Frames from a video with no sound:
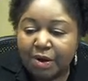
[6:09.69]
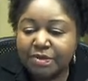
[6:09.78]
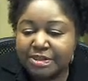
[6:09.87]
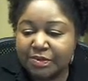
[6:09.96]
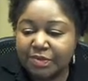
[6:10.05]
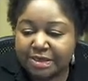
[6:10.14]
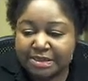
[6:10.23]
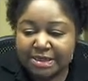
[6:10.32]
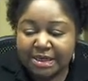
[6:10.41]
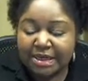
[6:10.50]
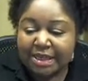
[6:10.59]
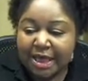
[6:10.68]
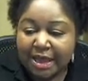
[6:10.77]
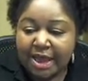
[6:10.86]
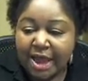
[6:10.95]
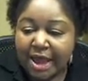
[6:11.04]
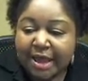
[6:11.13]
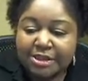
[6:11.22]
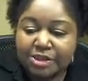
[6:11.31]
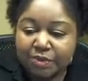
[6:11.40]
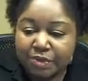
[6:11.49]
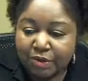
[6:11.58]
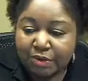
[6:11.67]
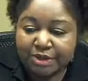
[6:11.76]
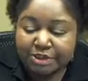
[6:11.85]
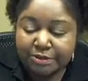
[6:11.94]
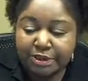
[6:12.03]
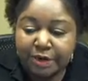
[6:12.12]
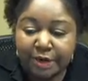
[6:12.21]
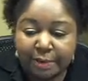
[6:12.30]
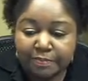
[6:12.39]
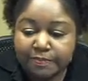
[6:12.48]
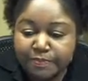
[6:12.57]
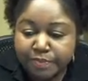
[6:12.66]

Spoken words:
Oh, someone's saying that. Answering the question. Okay.